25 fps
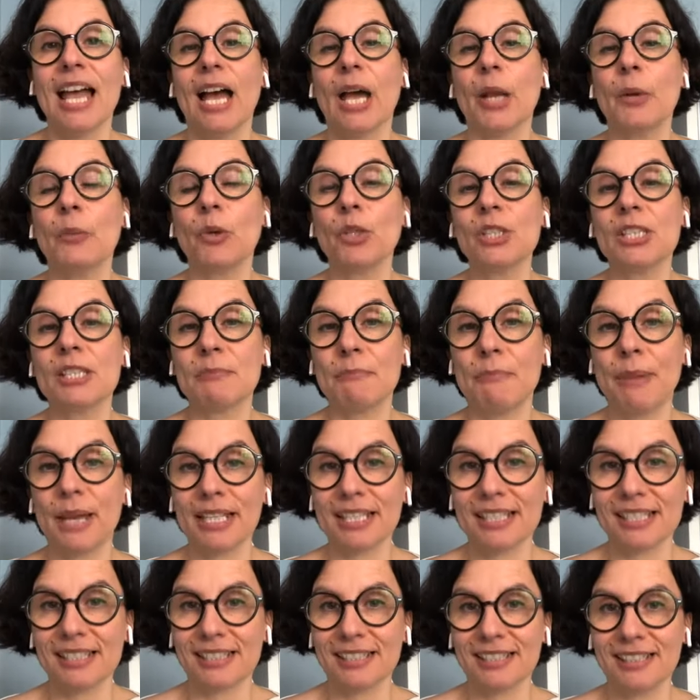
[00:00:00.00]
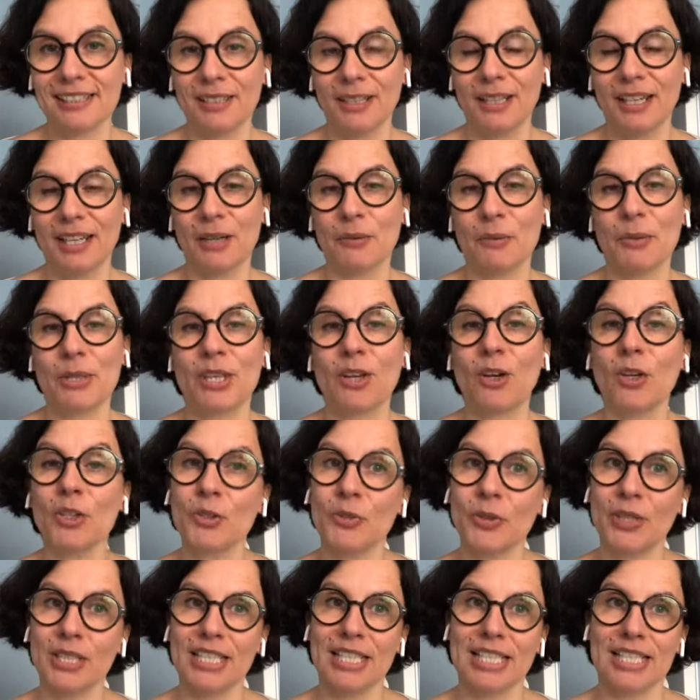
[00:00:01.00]
And what's best with
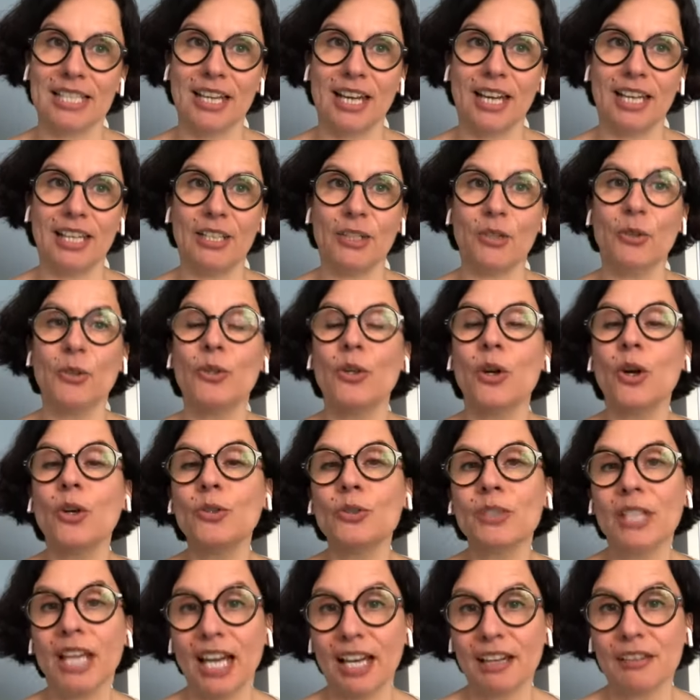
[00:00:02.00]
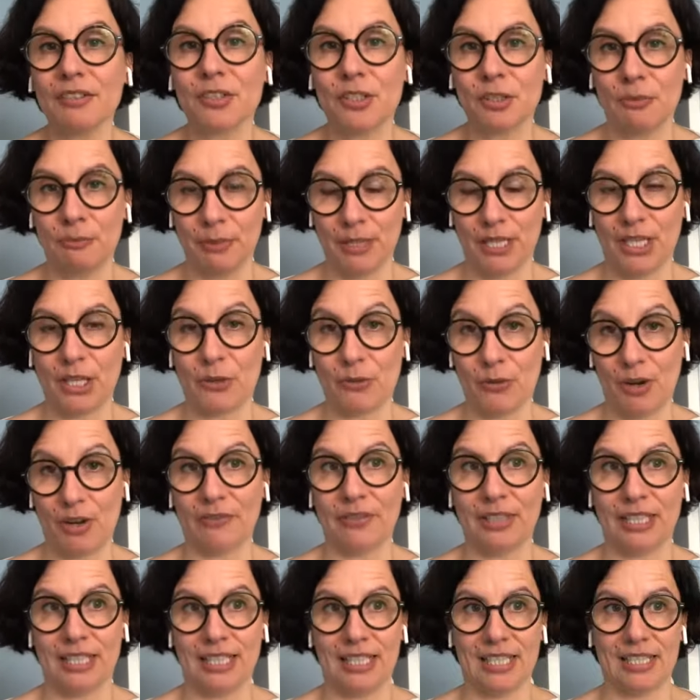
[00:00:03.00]
contract design, you don't have to be a
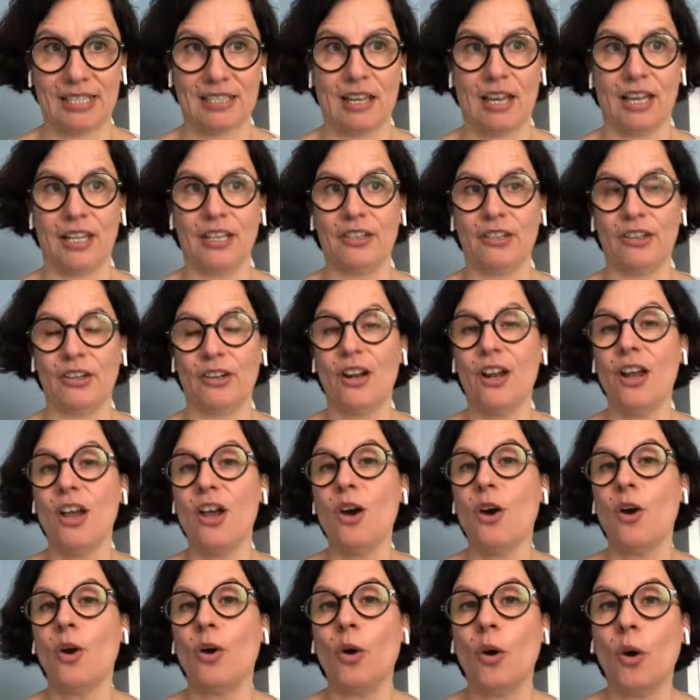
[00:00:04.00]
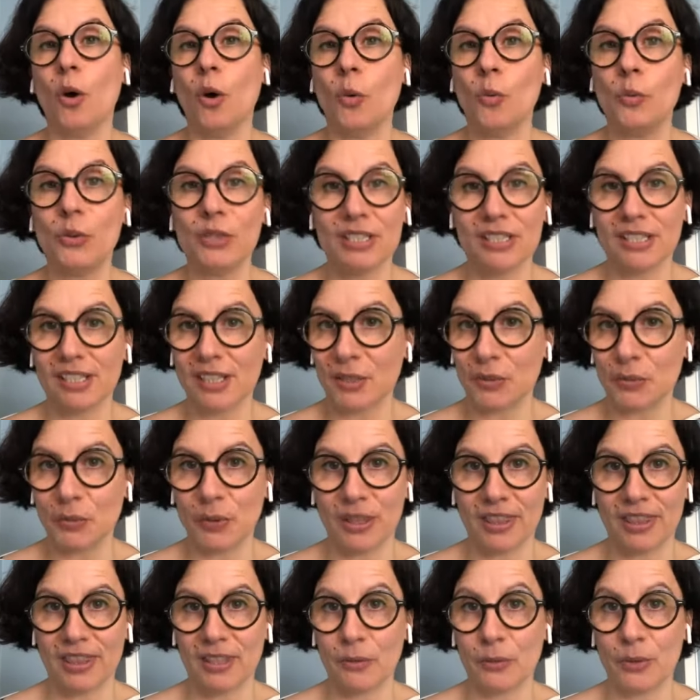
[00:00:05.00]
graphic designer or wizard
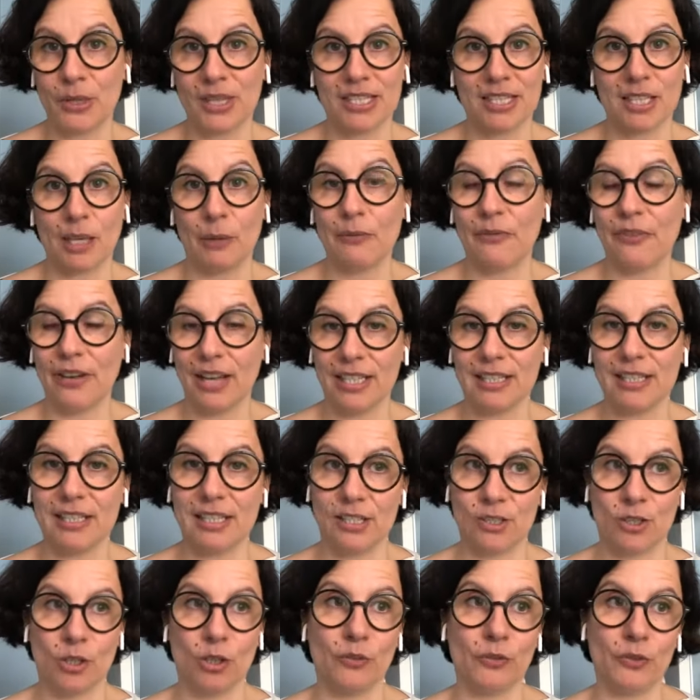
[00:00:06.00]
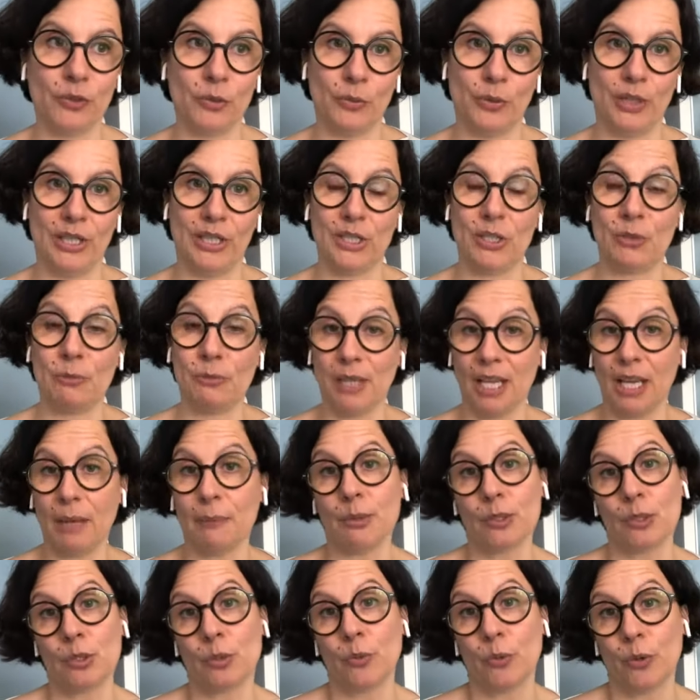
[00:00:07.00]
with some fancy software to be
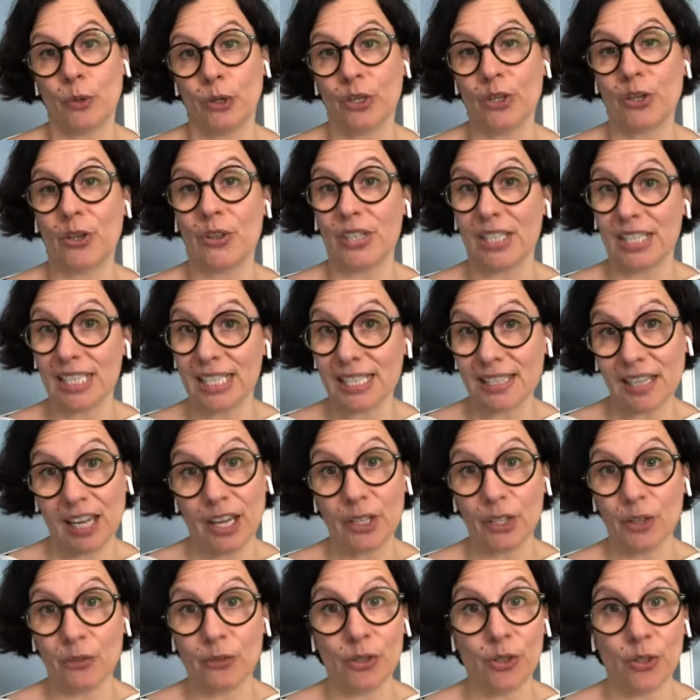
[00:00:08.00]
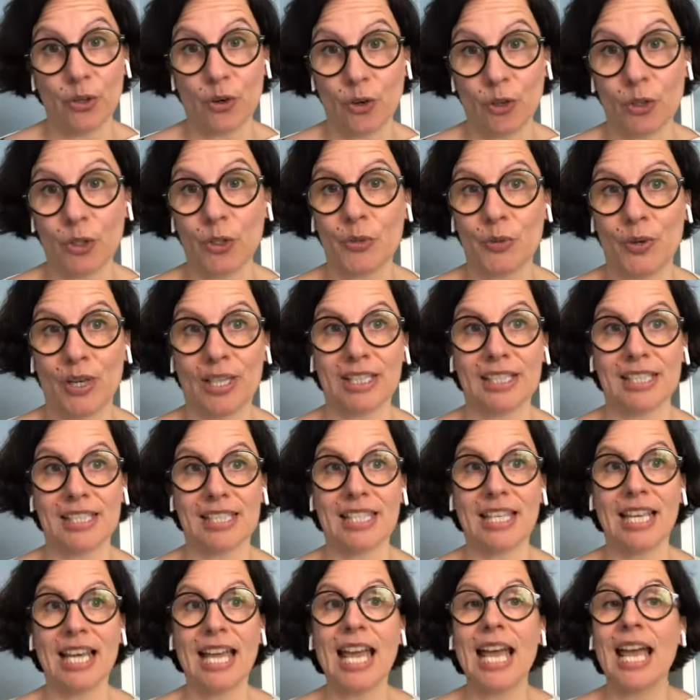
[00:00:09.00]
able to work on the design of your
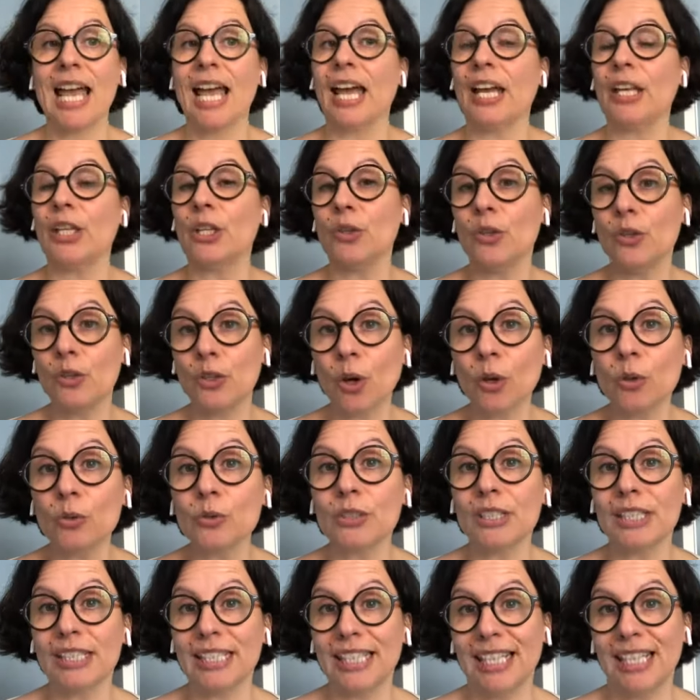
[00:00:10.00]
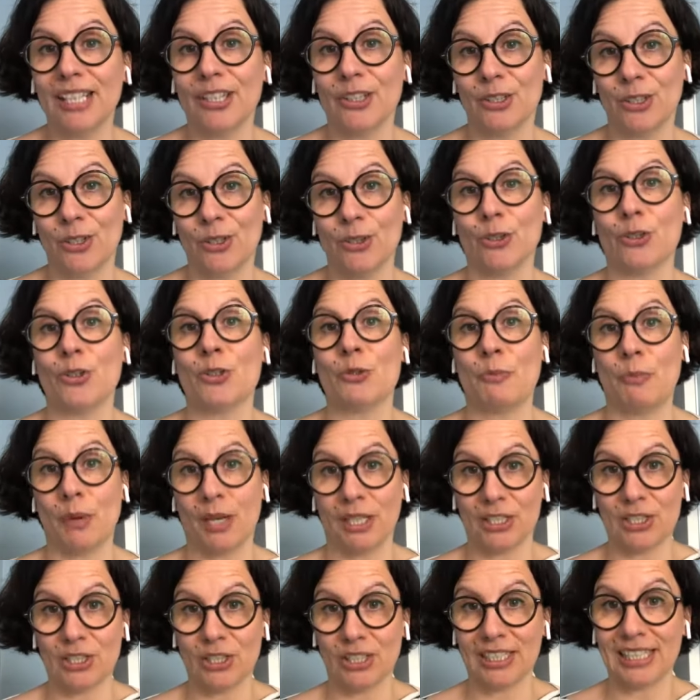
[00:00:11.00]
contracts. And you don't need a huge
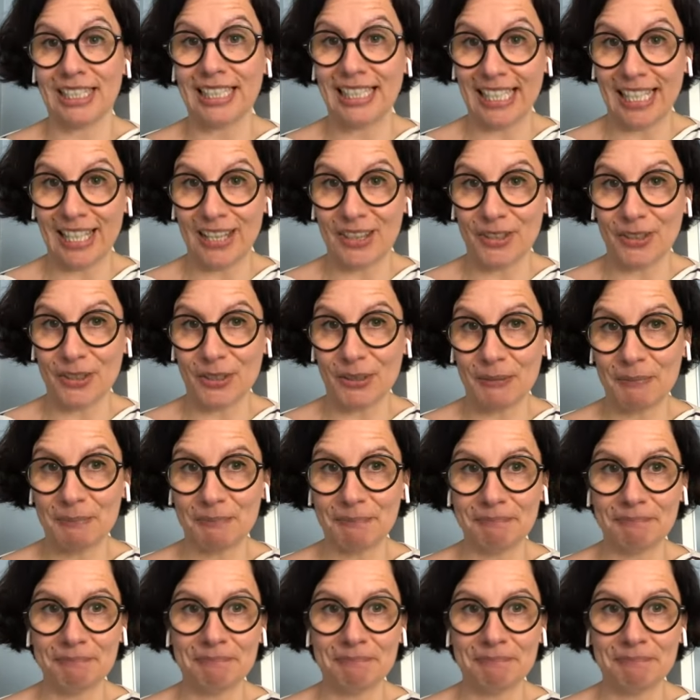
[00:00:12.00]
budget either.